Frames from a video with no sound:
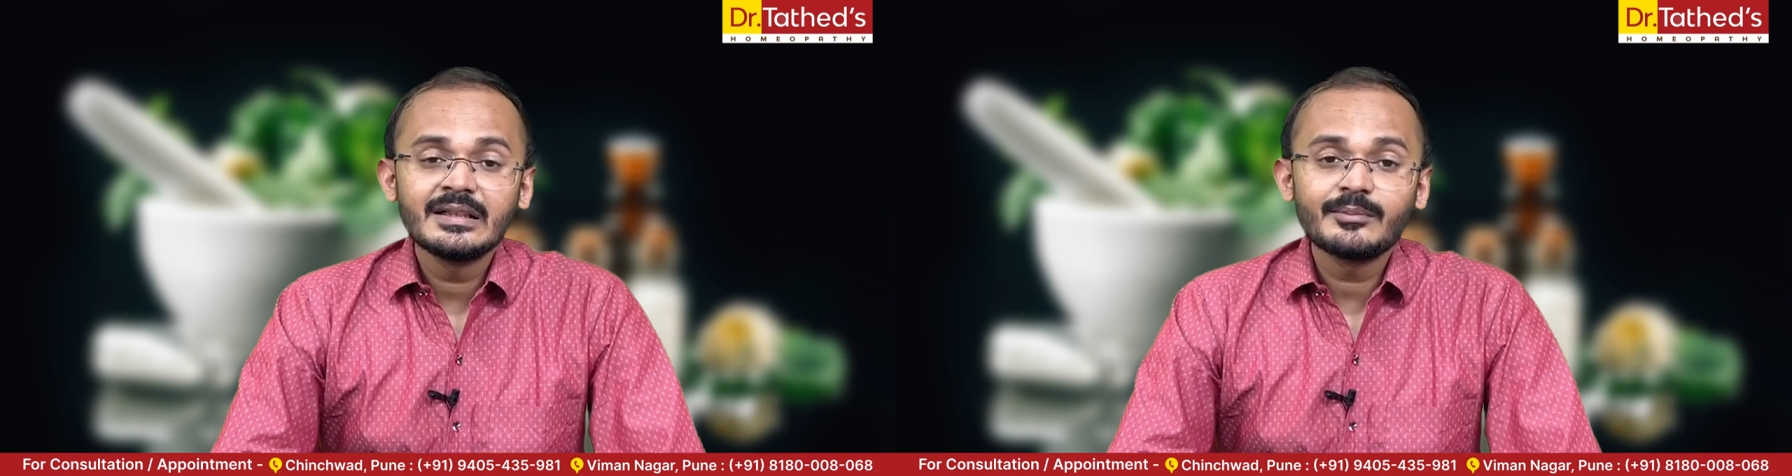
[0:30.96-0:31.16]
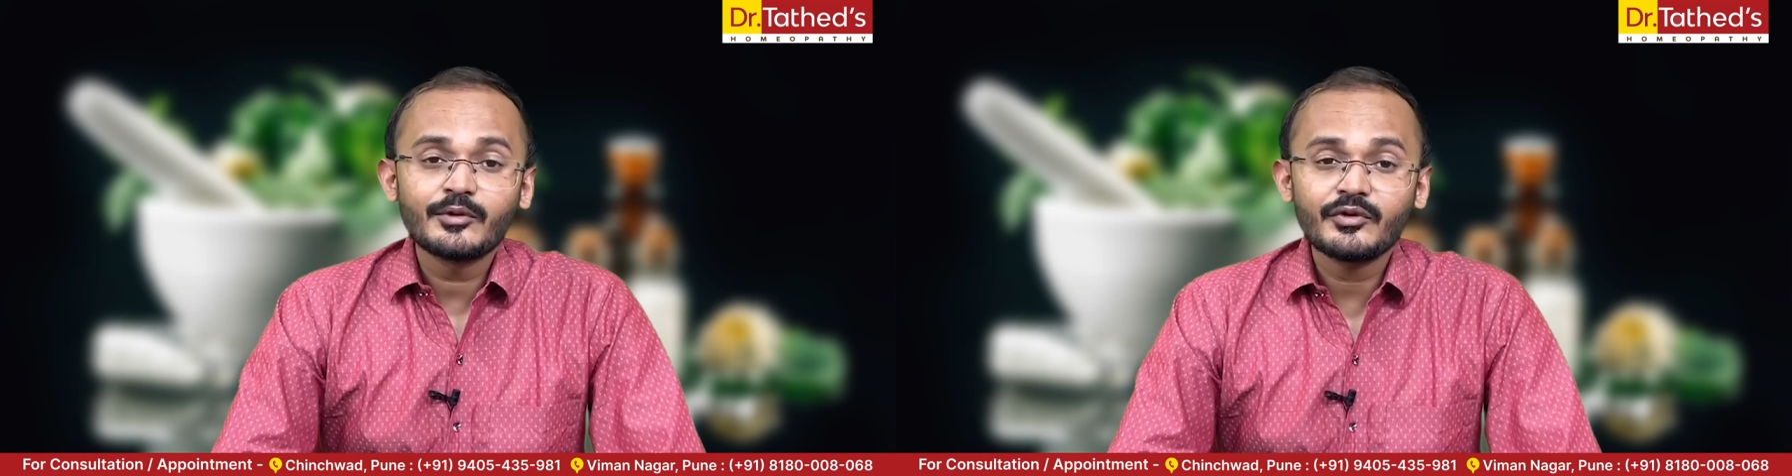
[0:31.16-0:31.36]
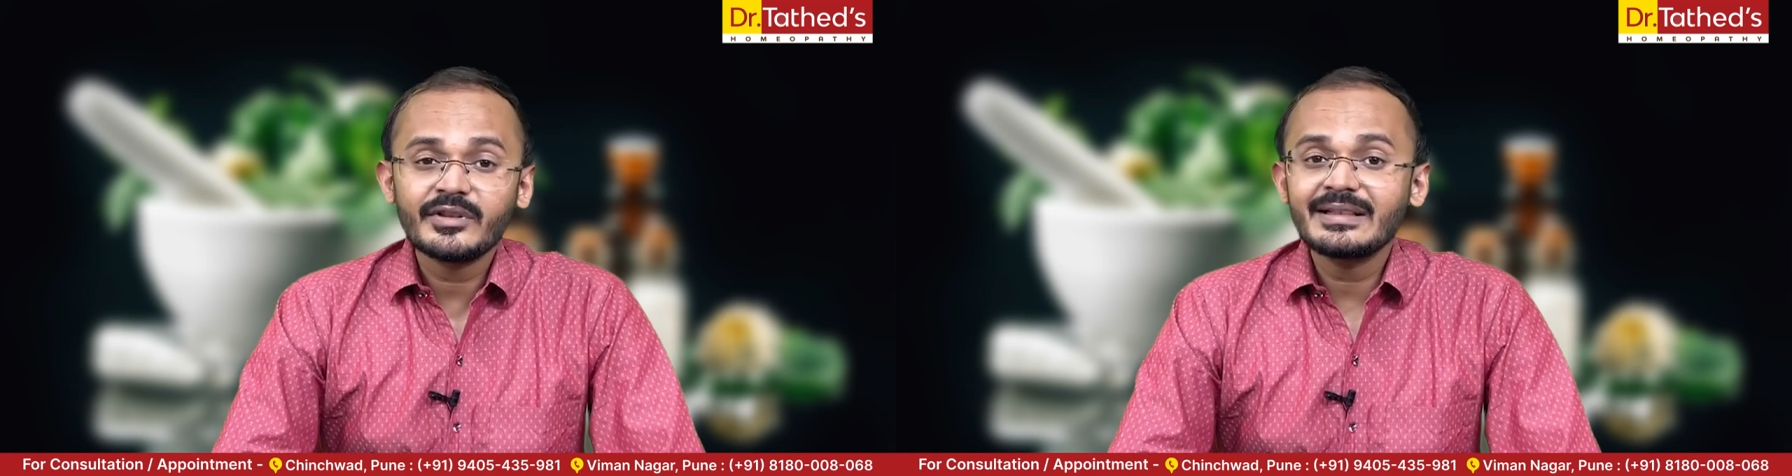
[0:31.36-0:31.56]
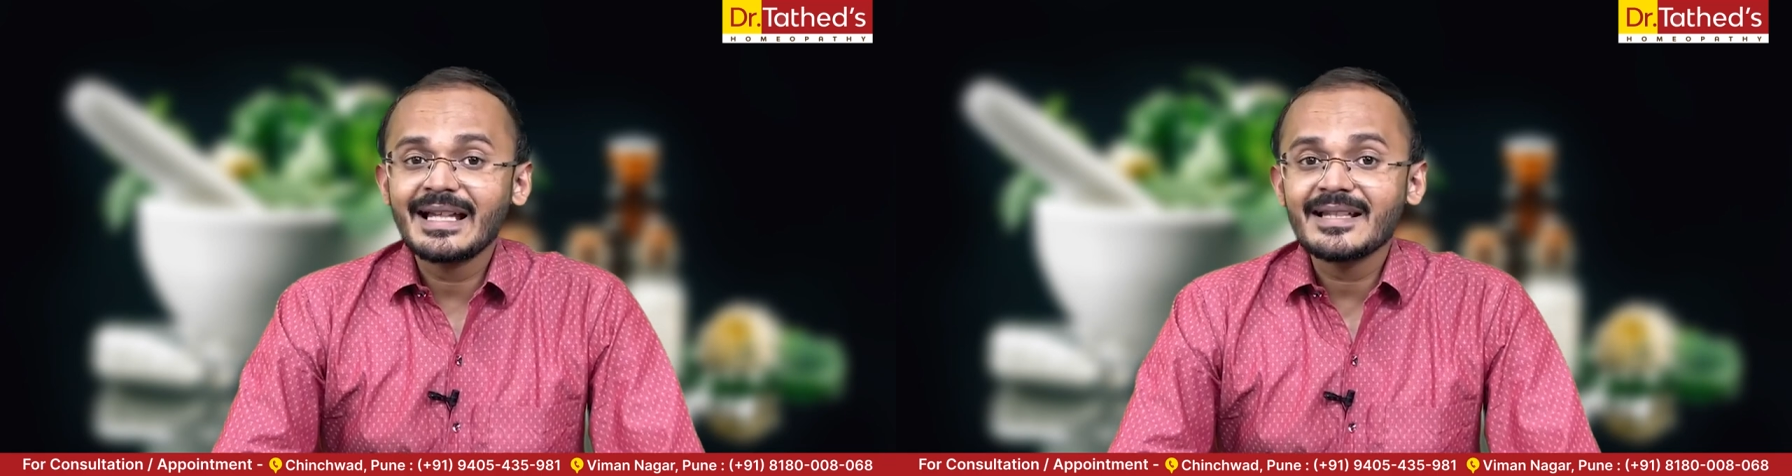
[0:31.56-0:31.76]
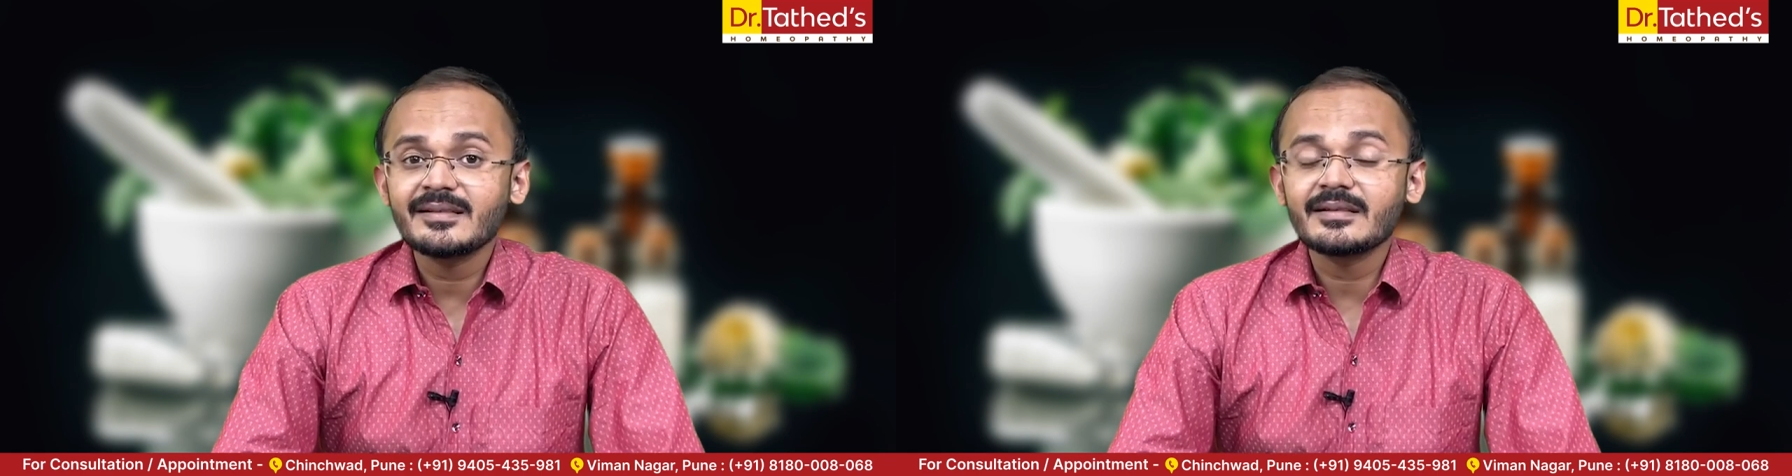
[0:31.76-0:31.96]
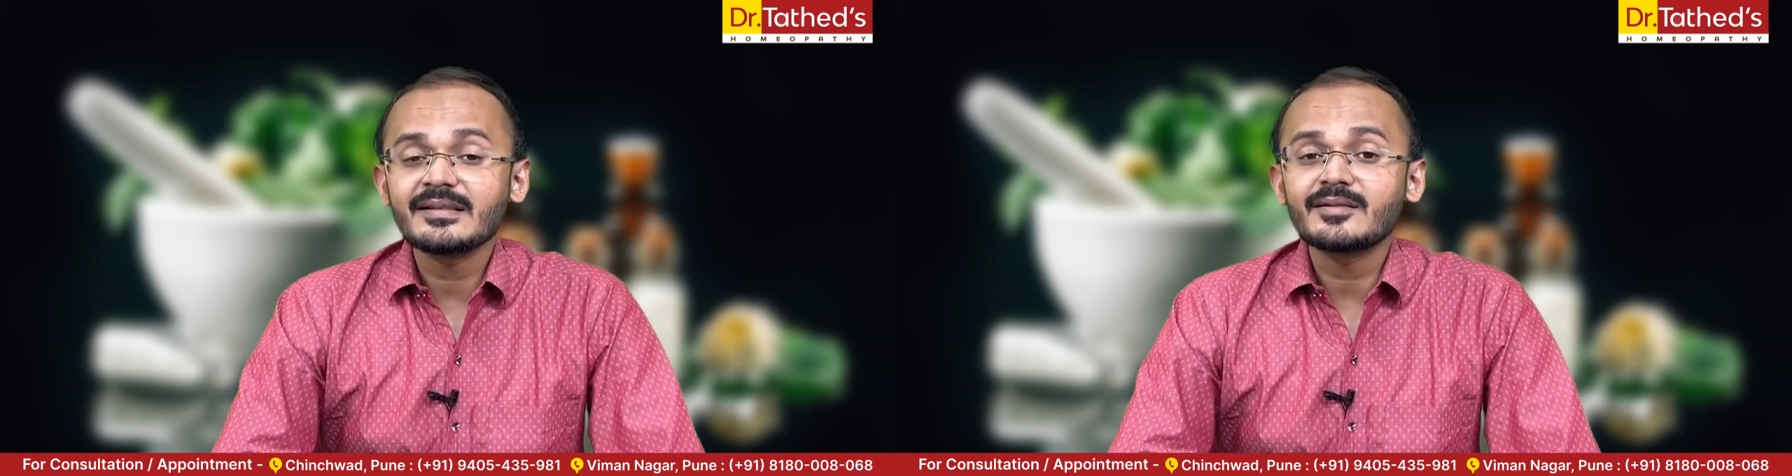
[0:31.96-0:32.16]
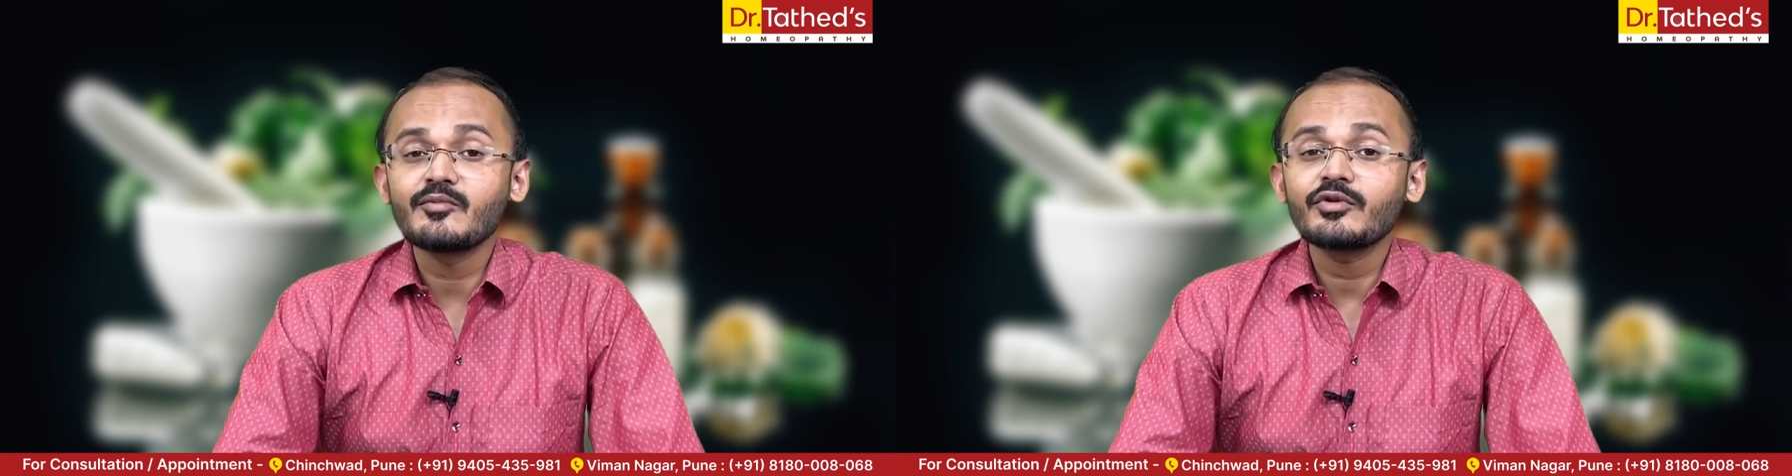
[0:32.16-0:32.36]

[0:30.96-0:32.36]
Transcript: prostate cancer is the